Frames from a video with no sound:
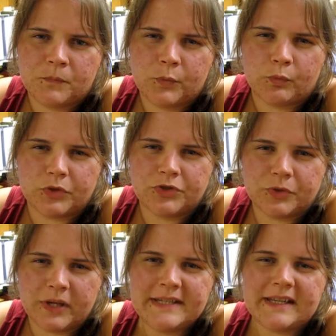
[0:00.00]

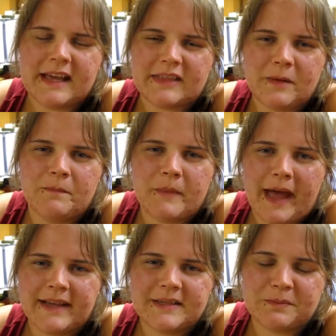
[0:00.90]
Rejoicing at the
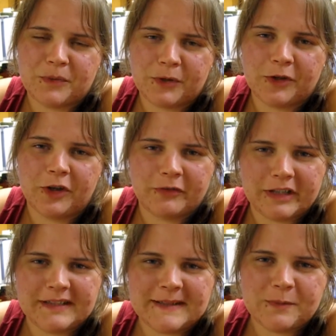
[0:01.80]
mass murder of
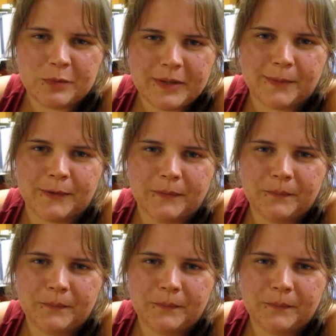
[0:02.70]
innocent people.